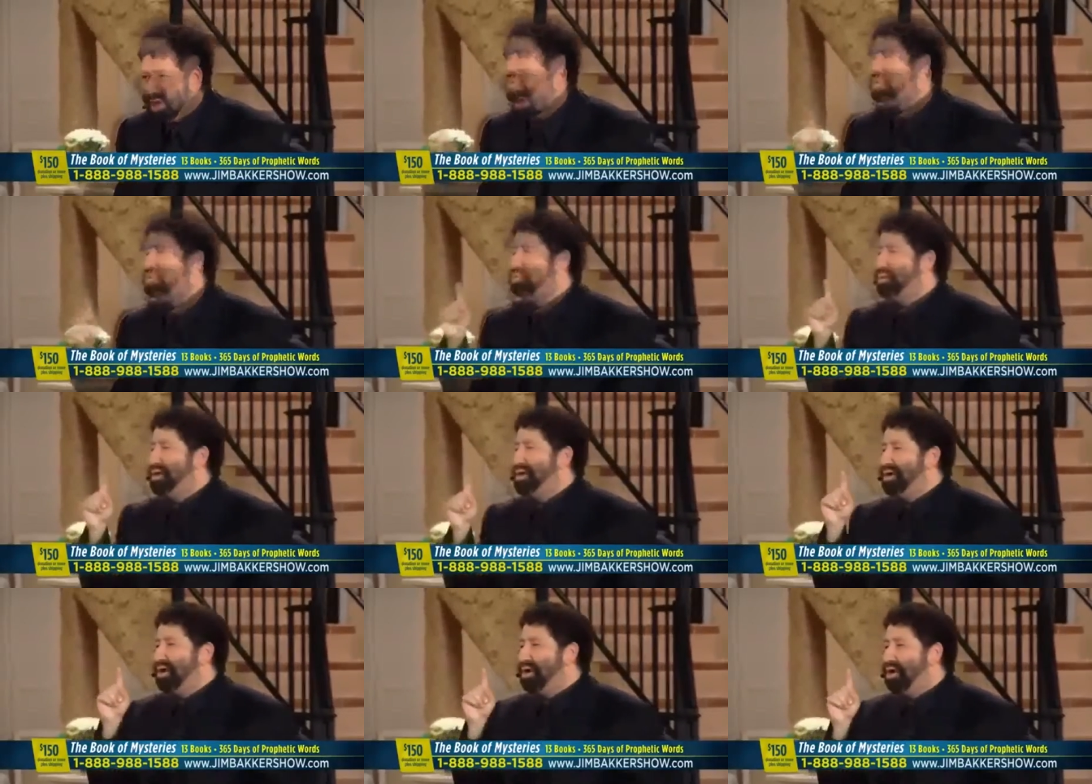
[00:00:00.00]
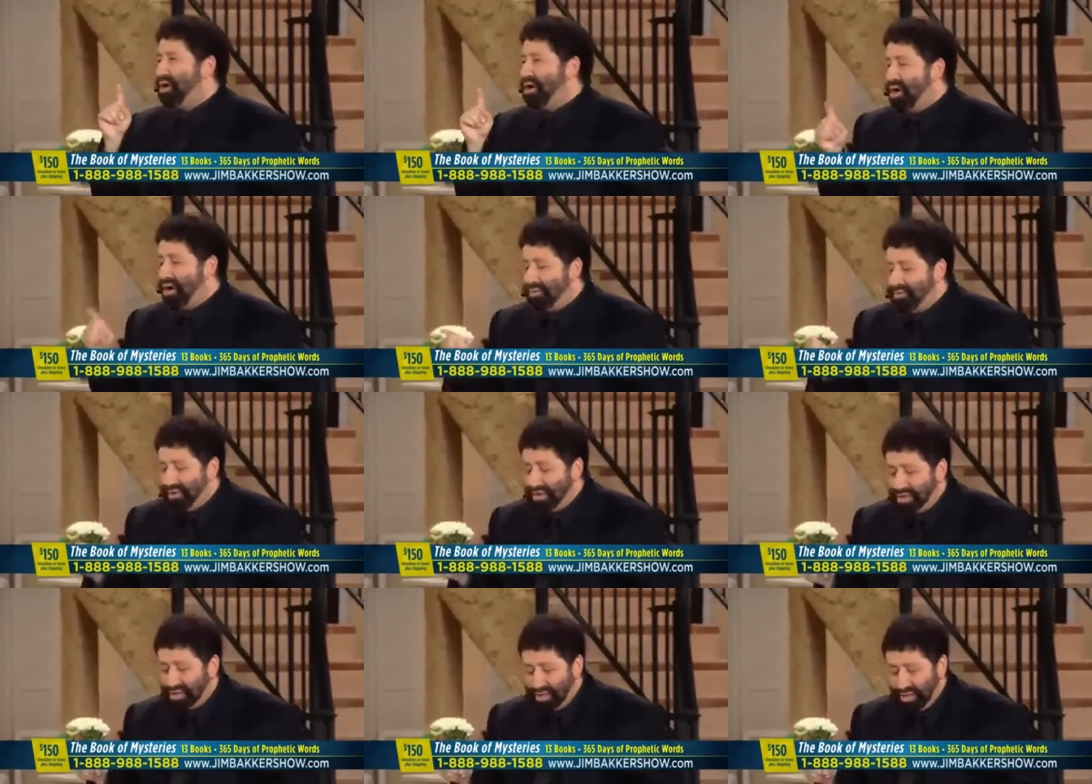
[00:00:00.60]
So when
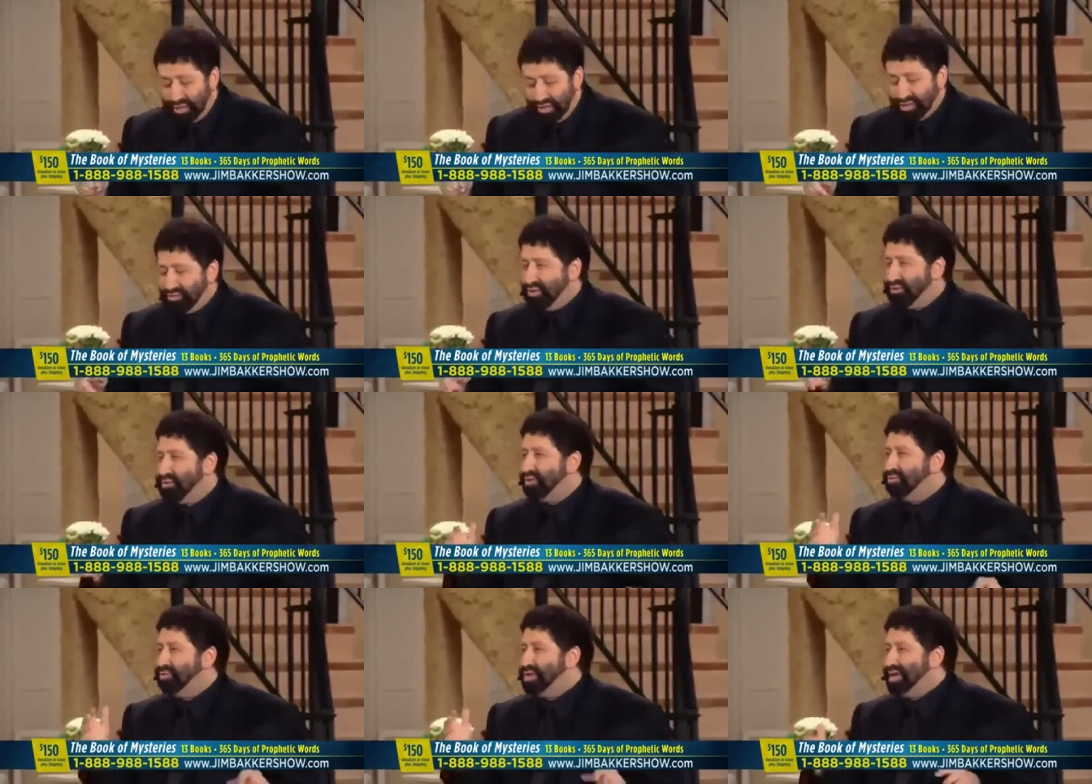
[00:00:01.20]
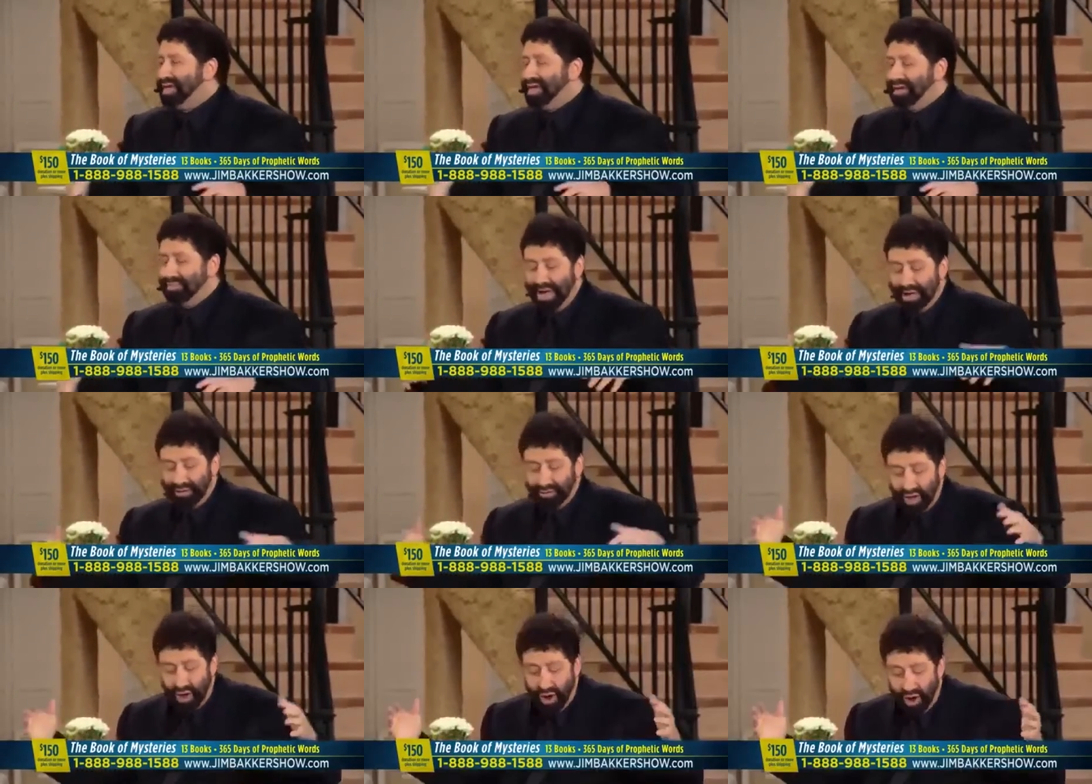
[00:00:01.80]
we're reading
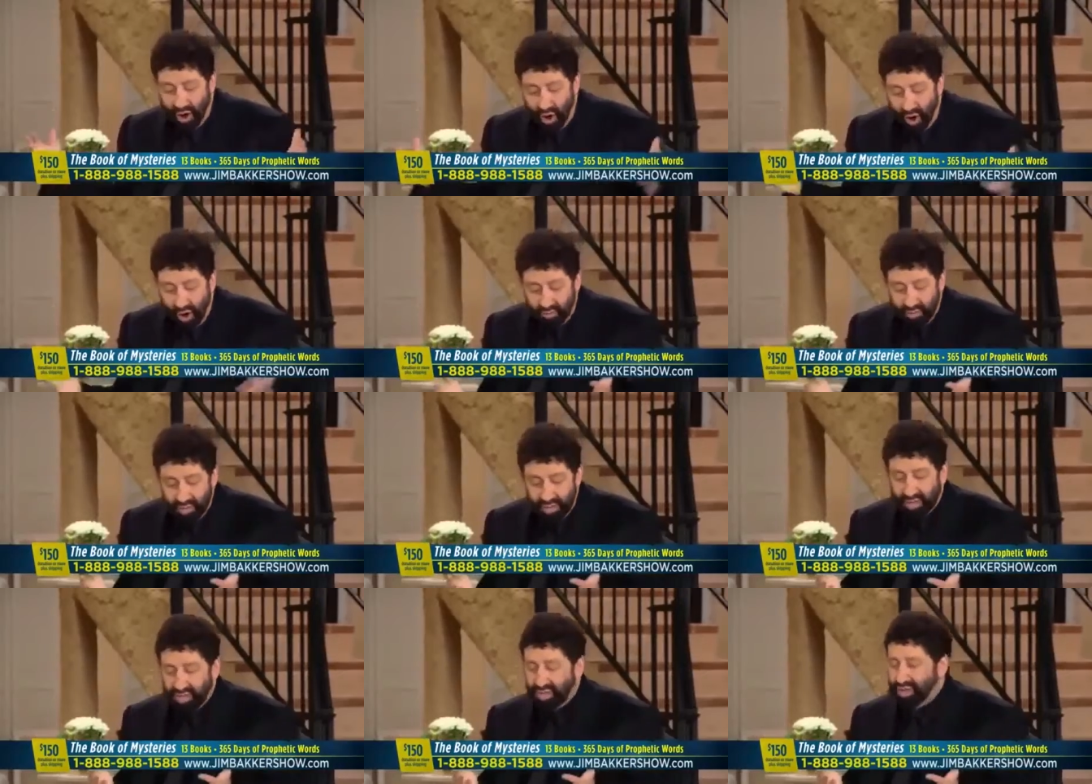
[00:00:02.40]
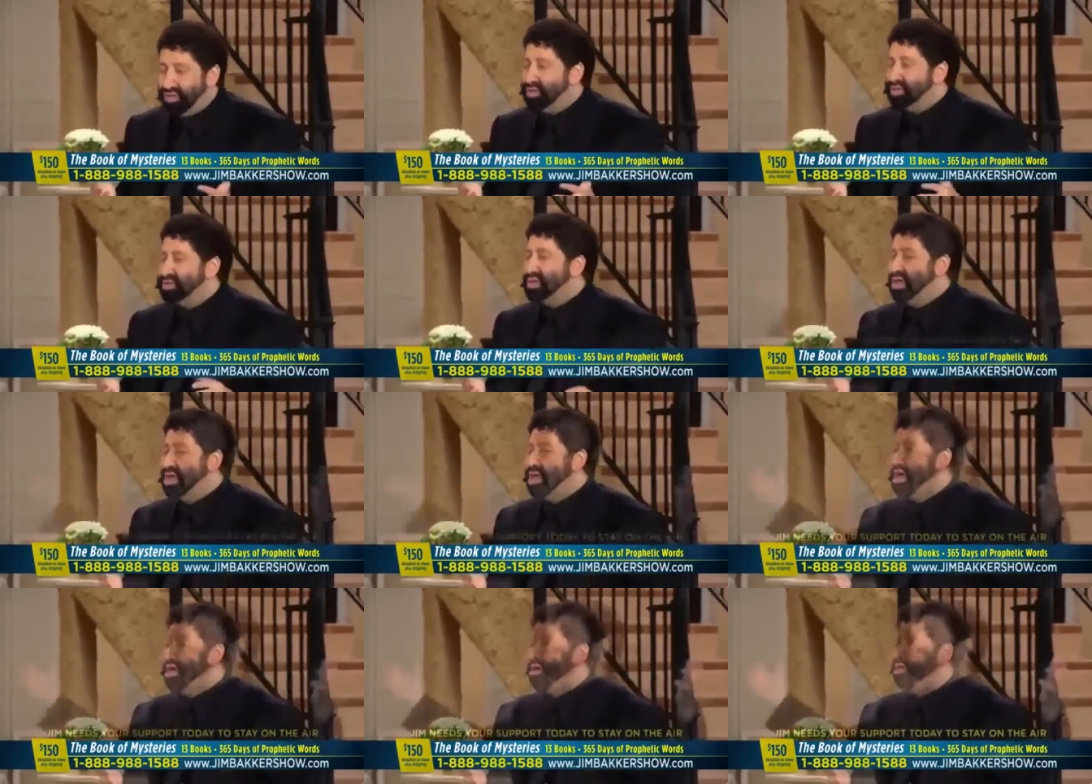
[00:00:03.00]
about the harbingers,
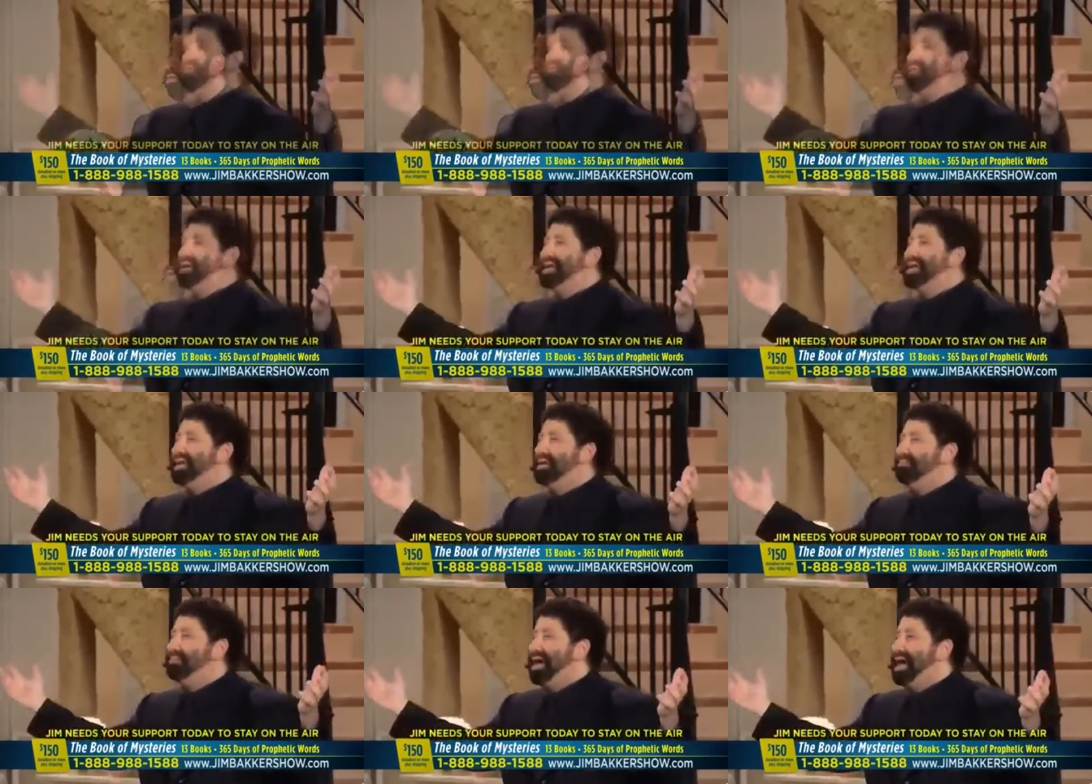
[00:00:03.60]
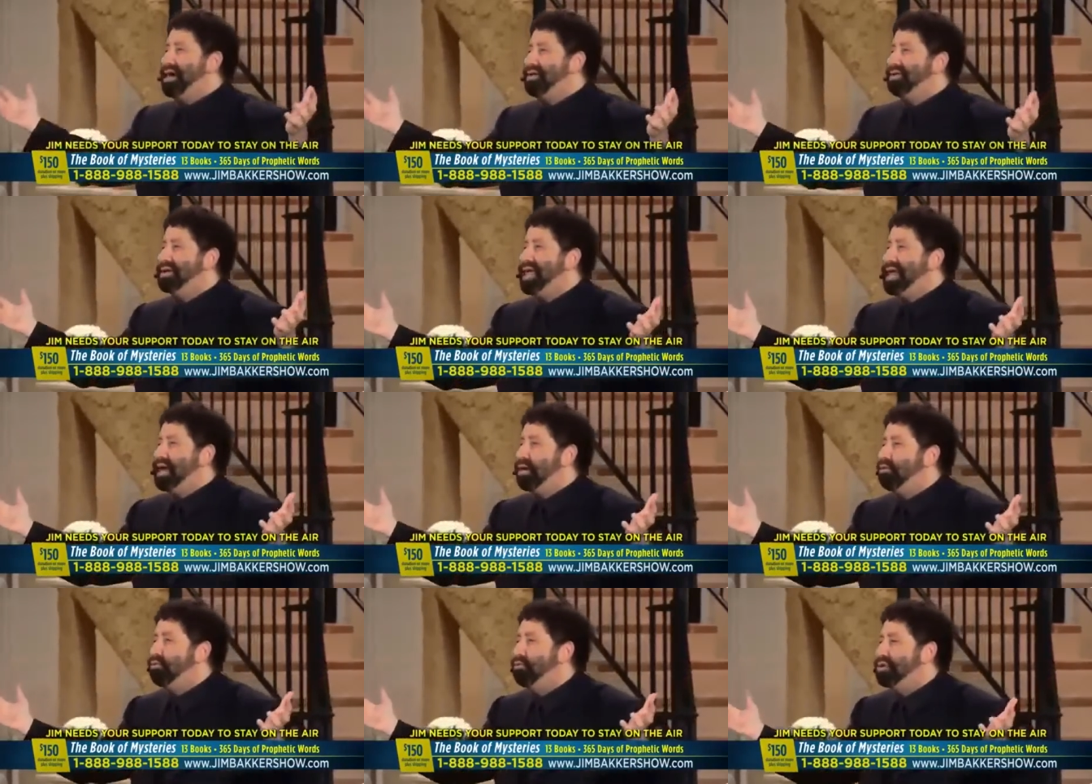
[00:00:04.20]
we're reading about
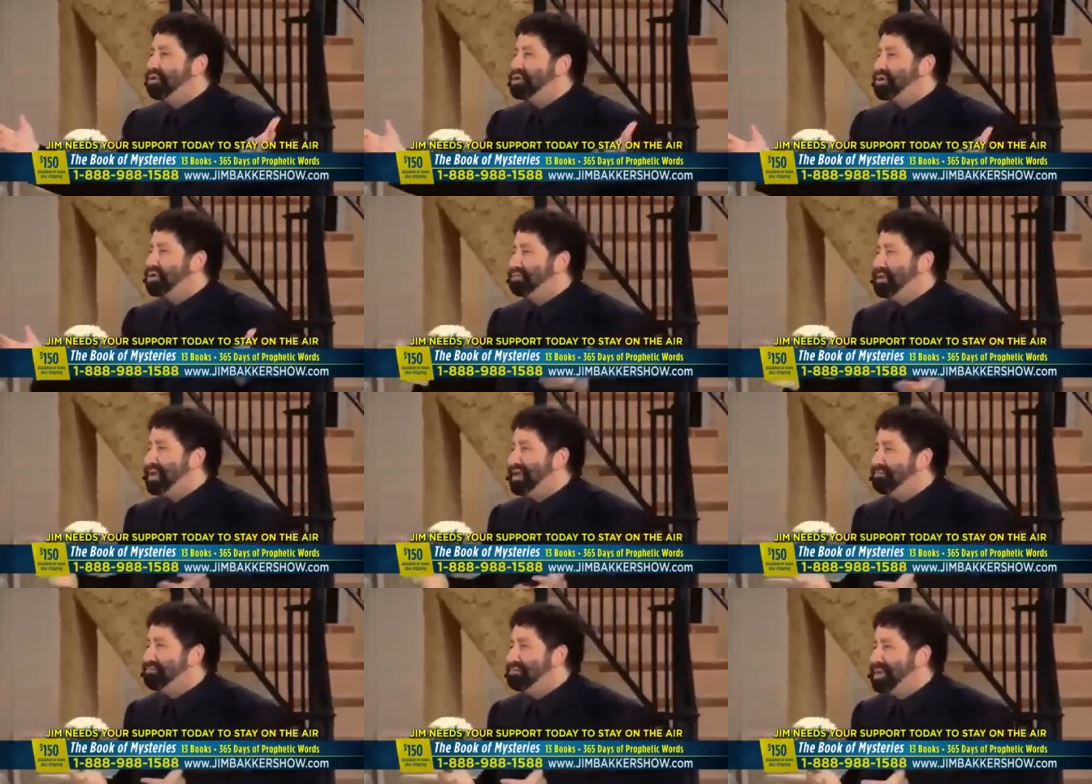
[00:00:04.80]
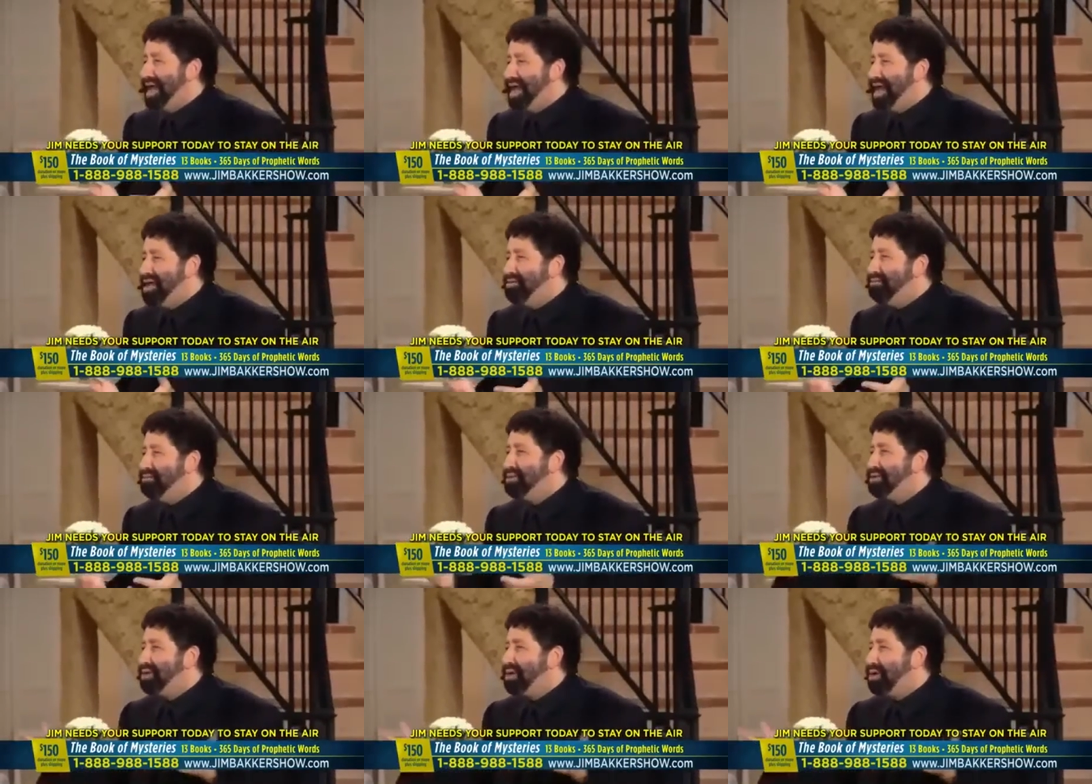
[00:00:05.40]
they are worshiping
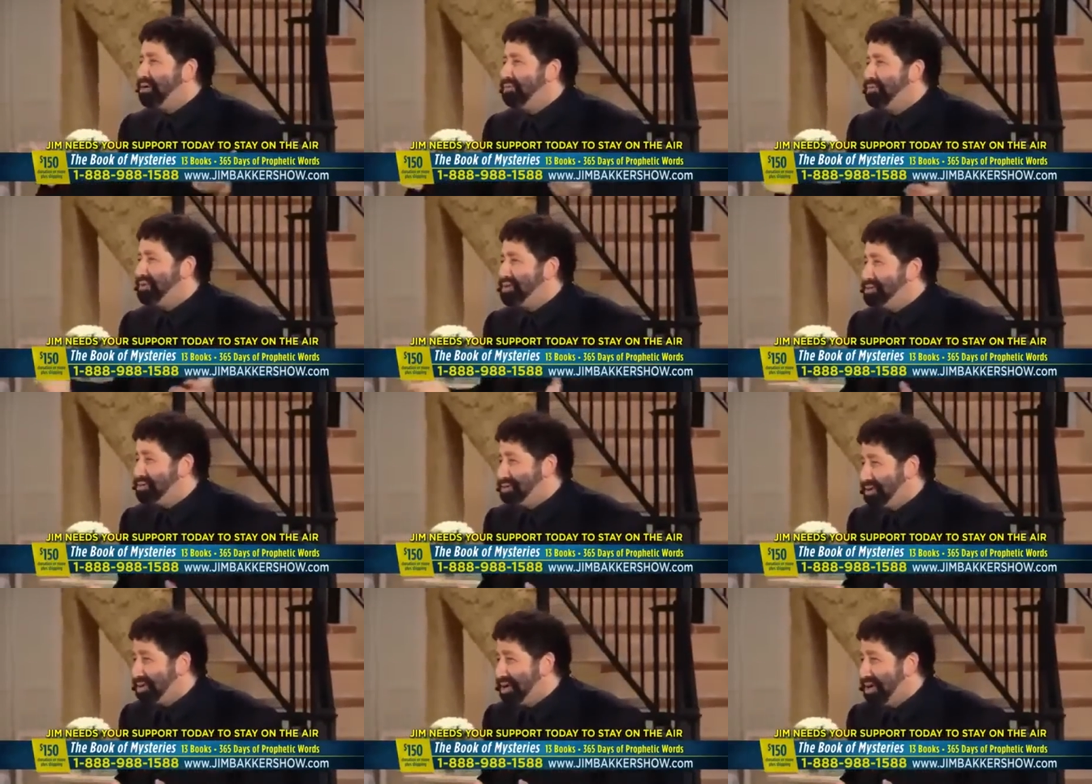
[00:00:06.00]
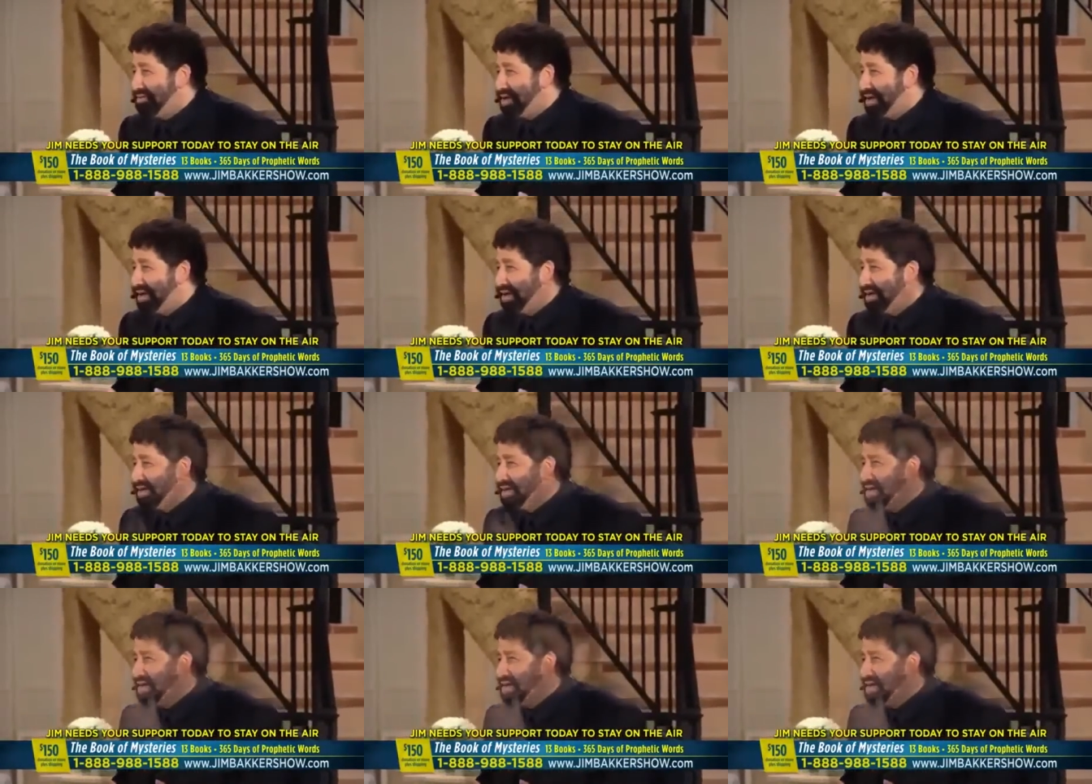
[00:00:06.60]
Baal when the harbingers are coming.